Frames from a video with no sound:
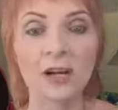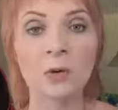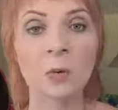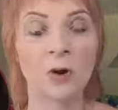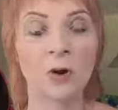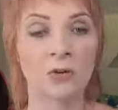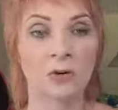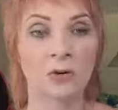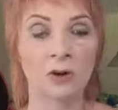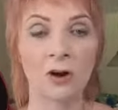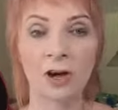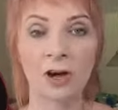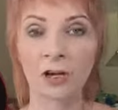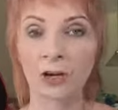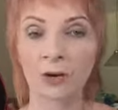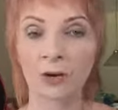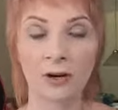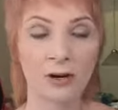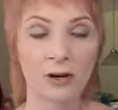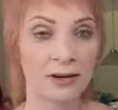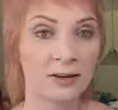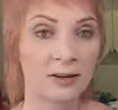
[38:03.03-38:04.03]
whether or not
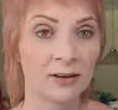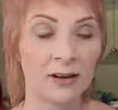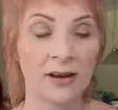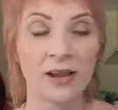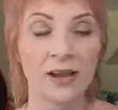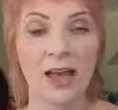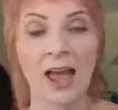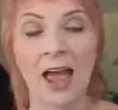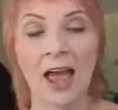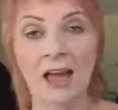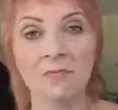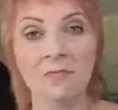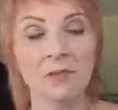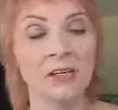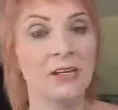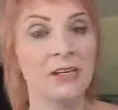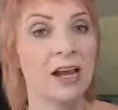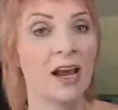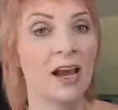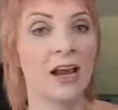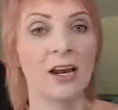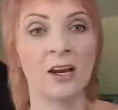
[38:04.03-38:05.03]
you're in
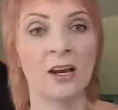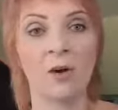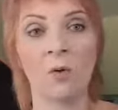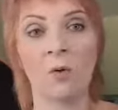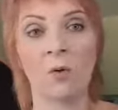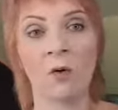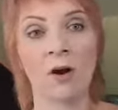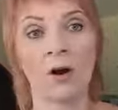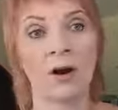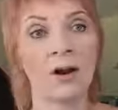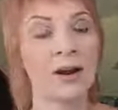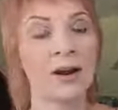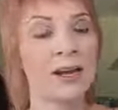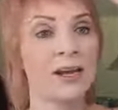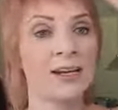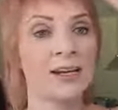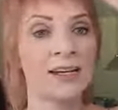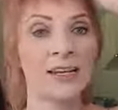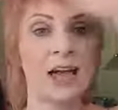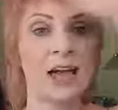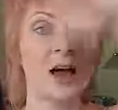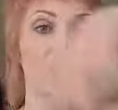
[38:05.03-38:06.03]
Edmonton or
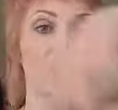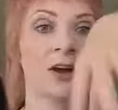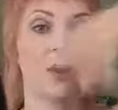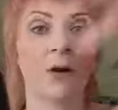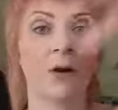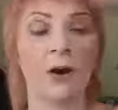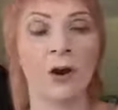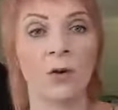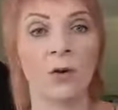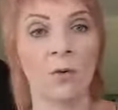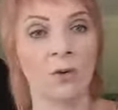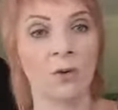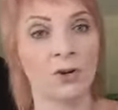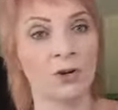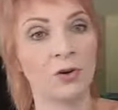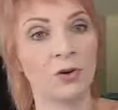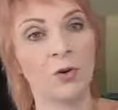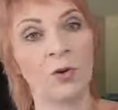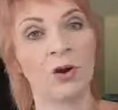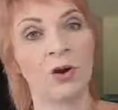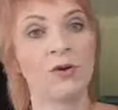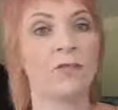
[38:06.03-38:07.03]
in Calgary or New
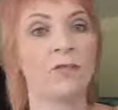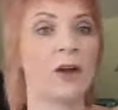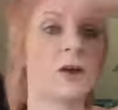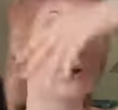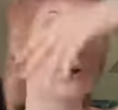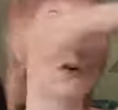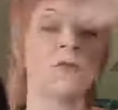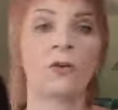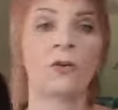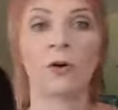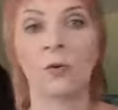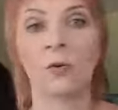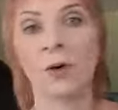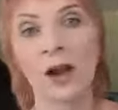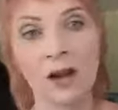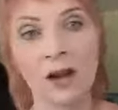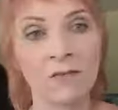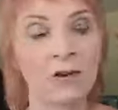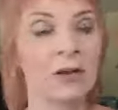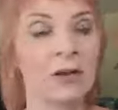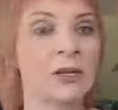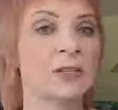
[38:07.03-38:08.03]
York, Vancouver, or
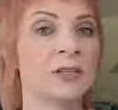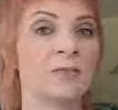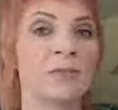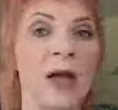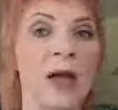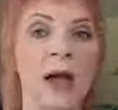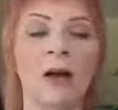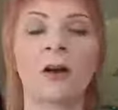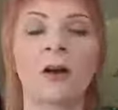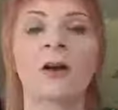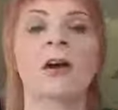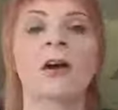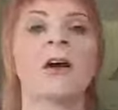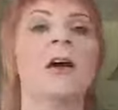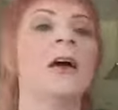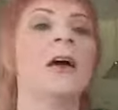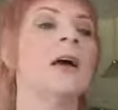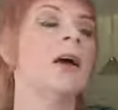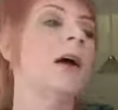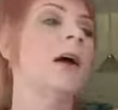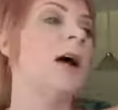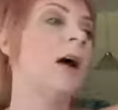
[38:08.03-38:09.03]
whatever. It doesn't matter.
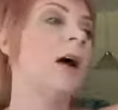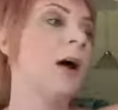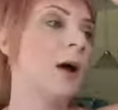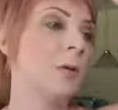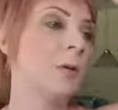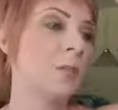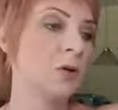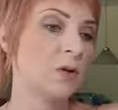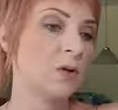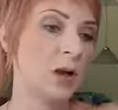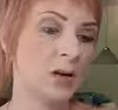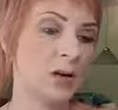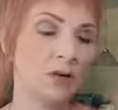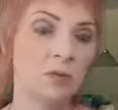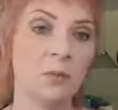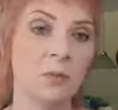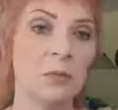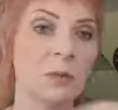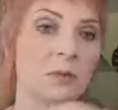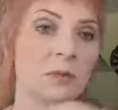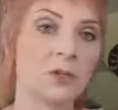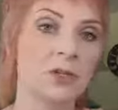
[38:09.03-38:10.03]
You guys will
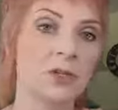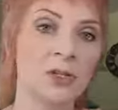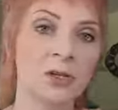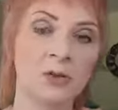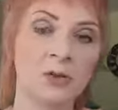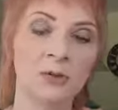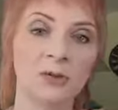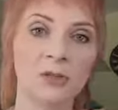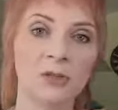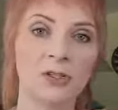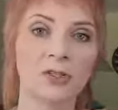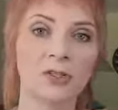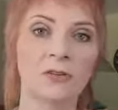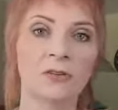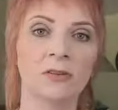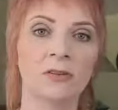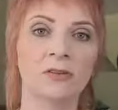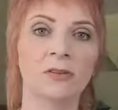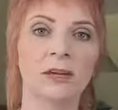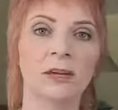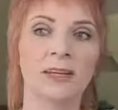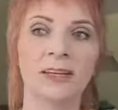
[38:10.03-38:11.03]
be able to
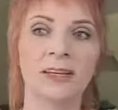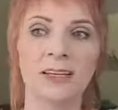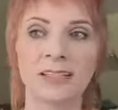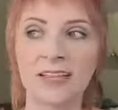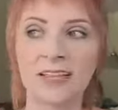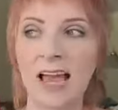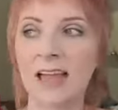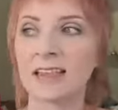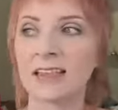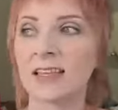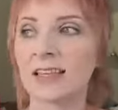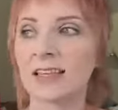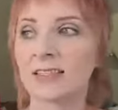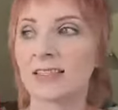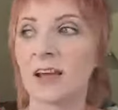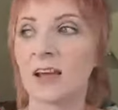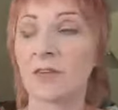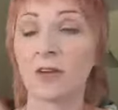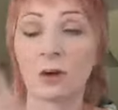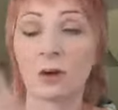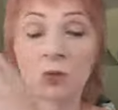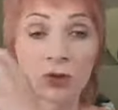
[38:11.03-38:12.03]
attend this
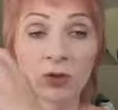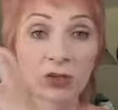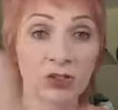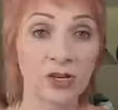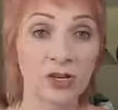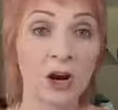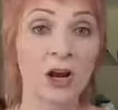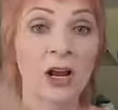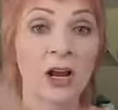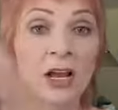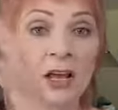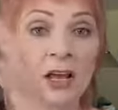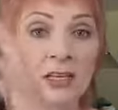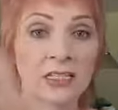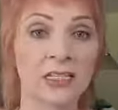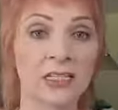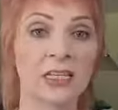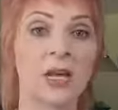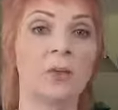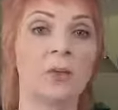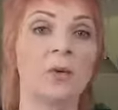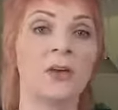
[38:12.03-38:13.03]
stuff. And we're starting, as I
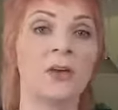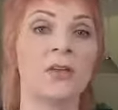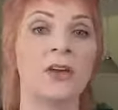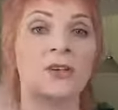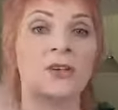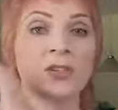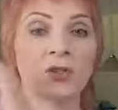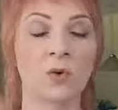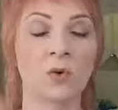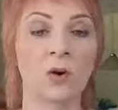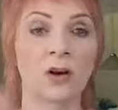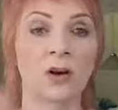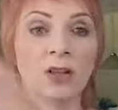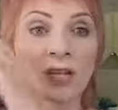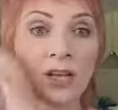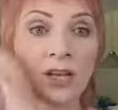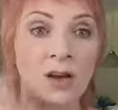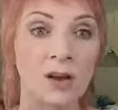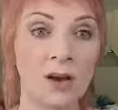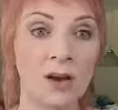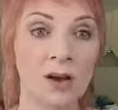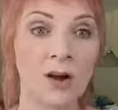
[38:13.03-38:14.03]
say, with
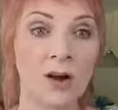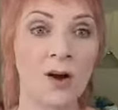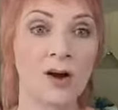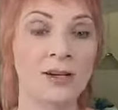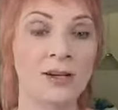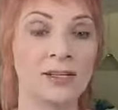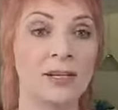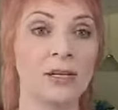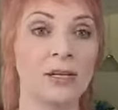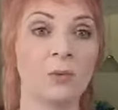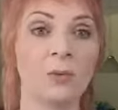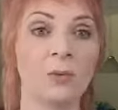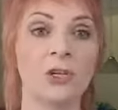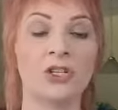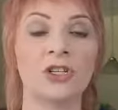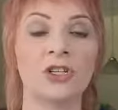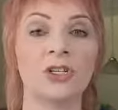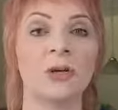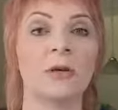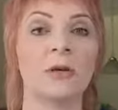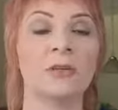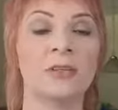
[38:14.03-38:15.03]
Historically Haunted,
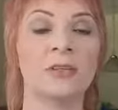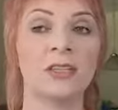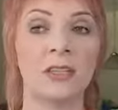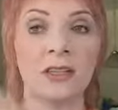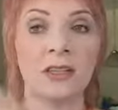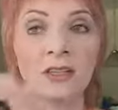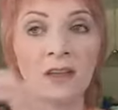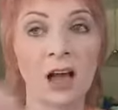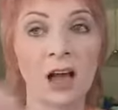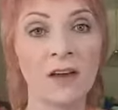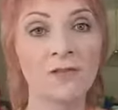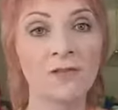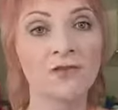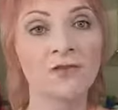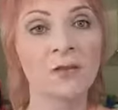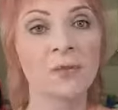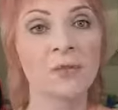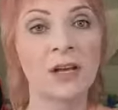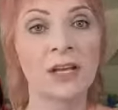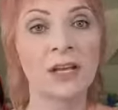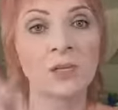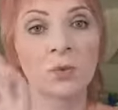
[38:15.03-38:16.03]
which, let's say, the live
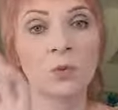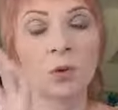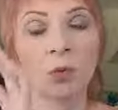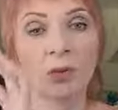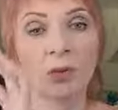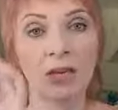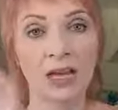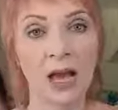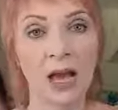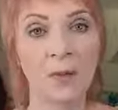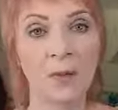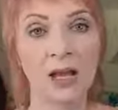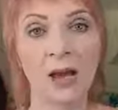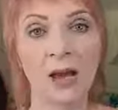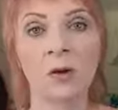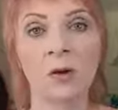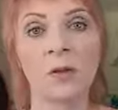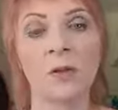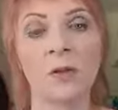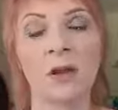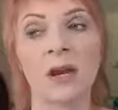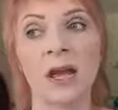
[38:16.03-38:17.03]
stream dates will be coming
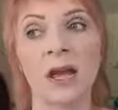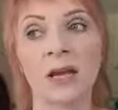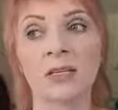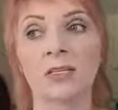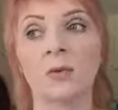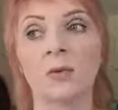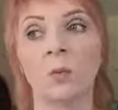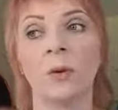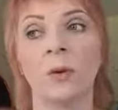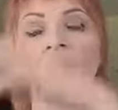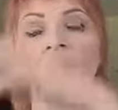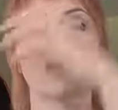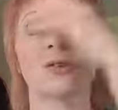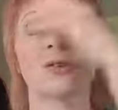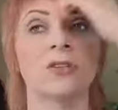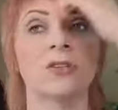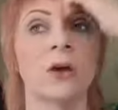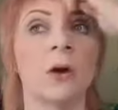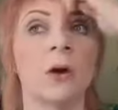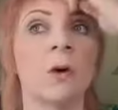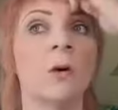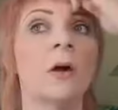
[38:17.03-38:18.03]
out in the next week or
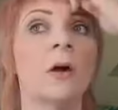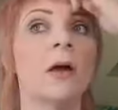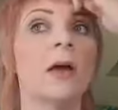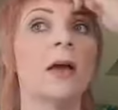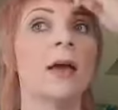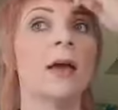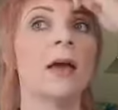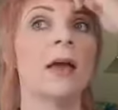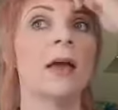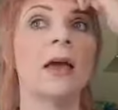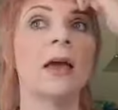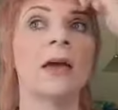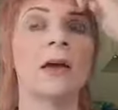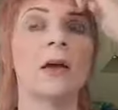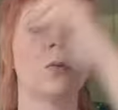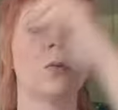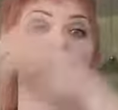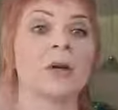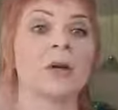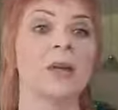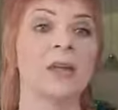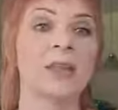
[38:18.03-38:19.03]
so,
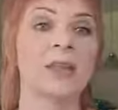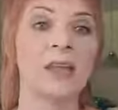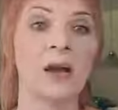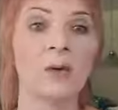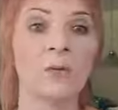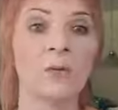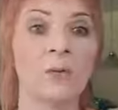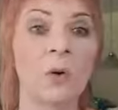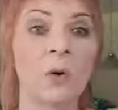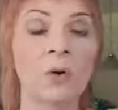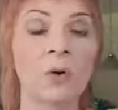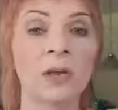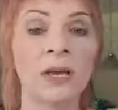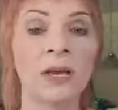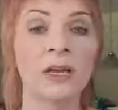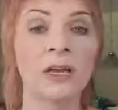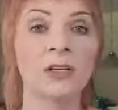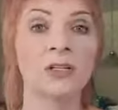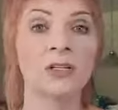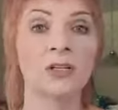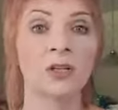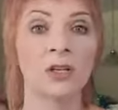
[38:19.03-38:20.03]
and we'll get that
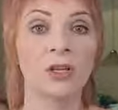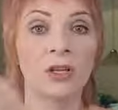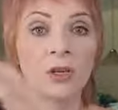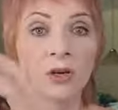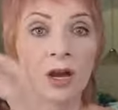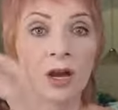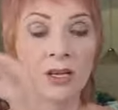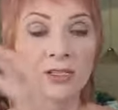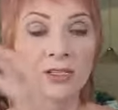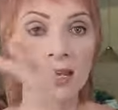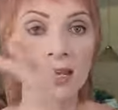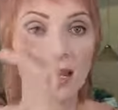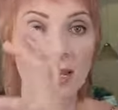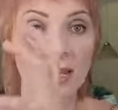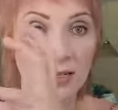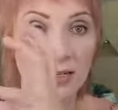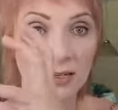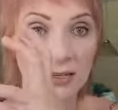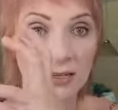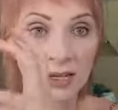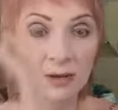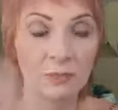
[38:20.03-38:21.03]
rolling so that you guys
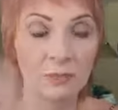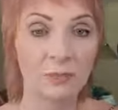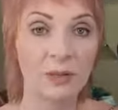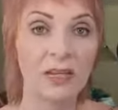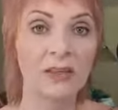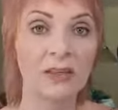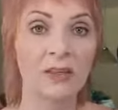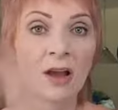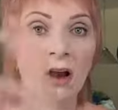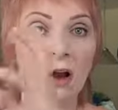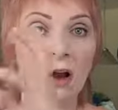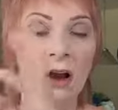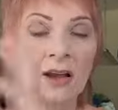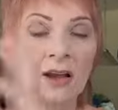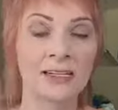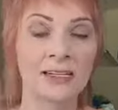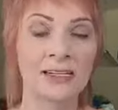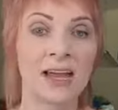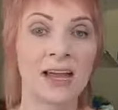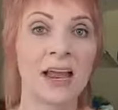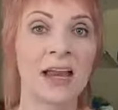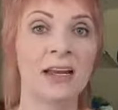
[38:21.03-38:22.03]
can be there and
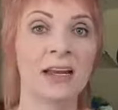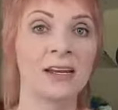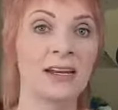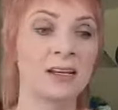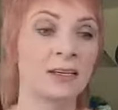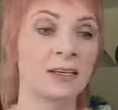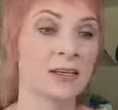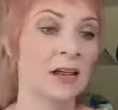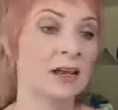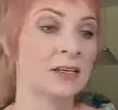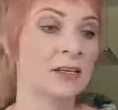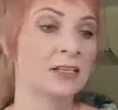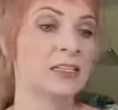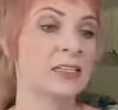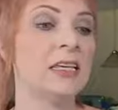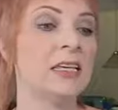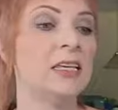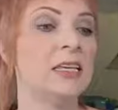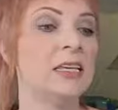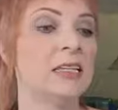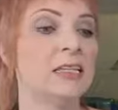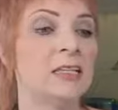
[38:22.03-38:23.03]
attend and
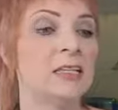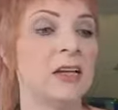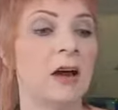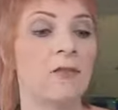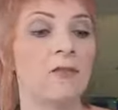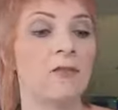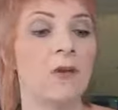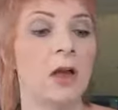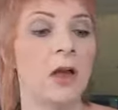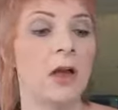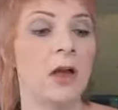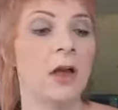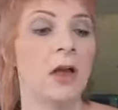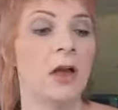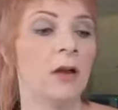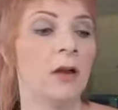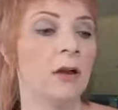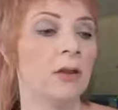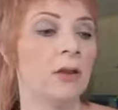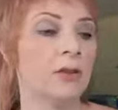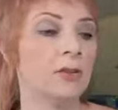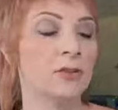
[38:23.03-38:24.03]
see this stuff
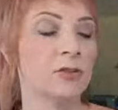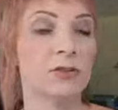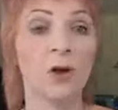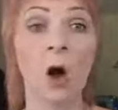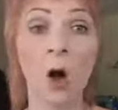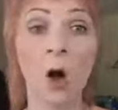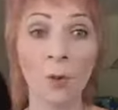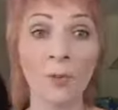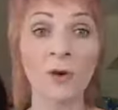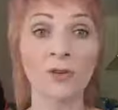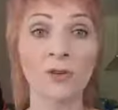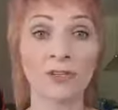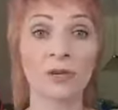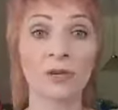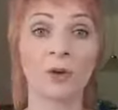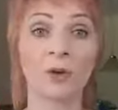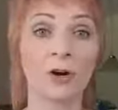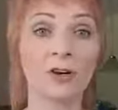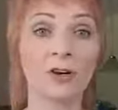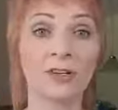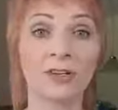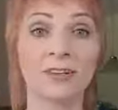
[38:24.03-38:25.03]
almost in
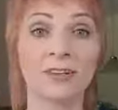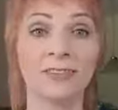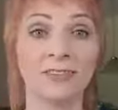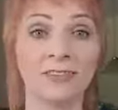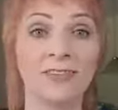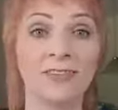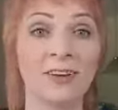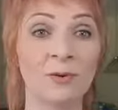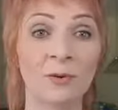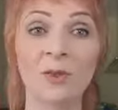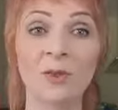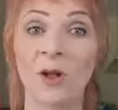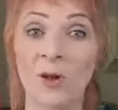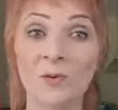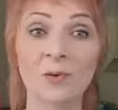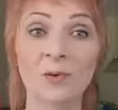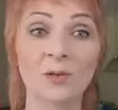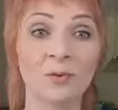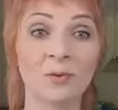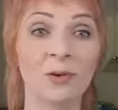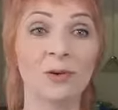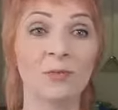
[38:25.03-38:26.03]
person. It will
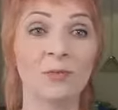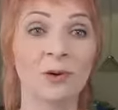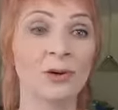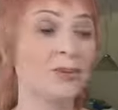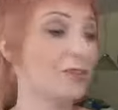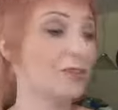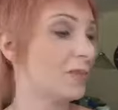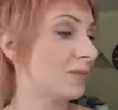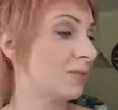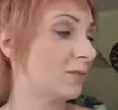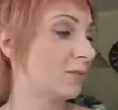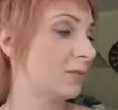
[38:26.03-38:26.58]
almost be in person.